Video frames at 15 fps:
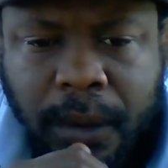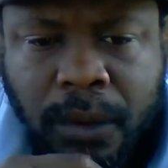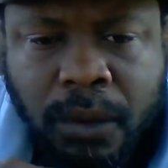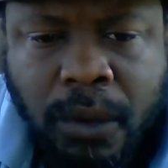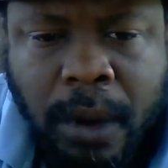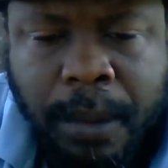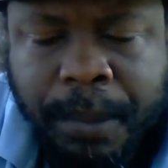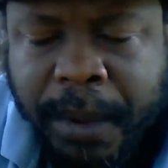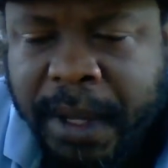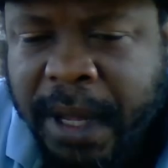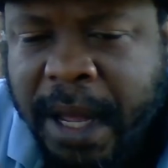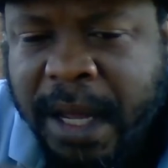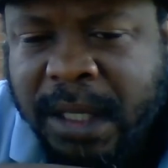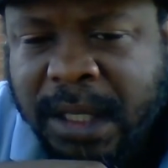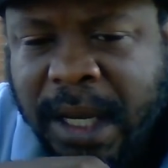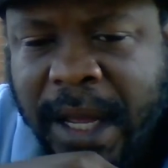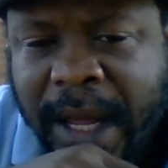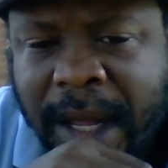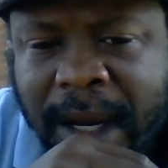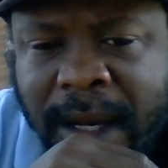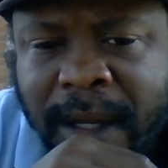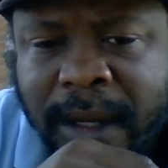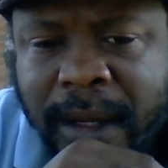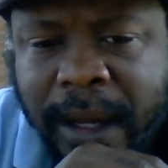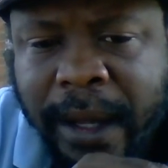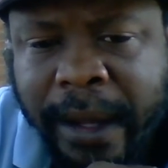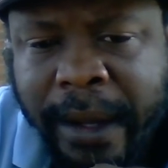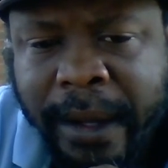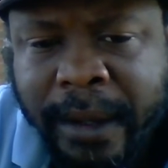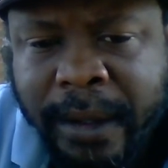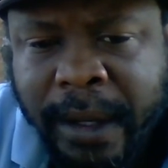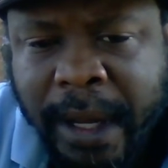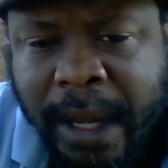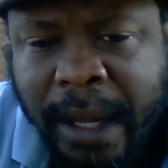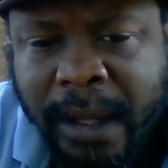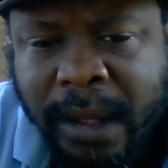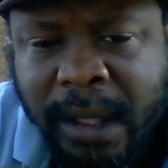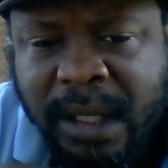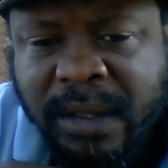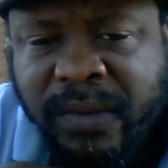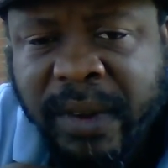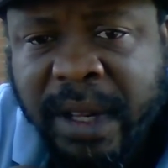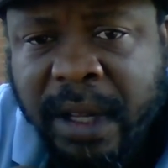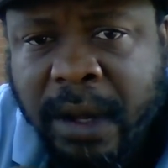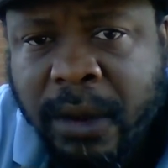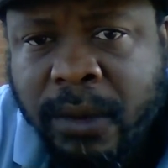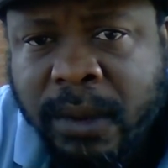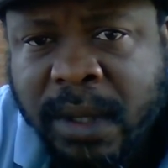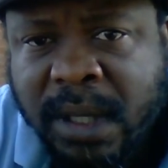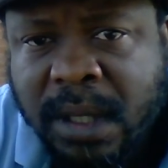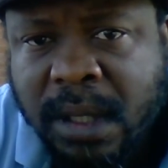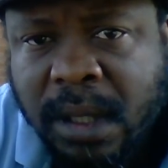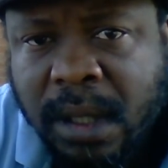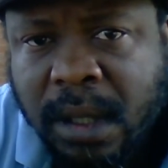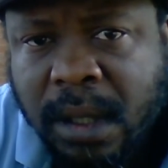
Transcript: Banyasha Allah, and this video is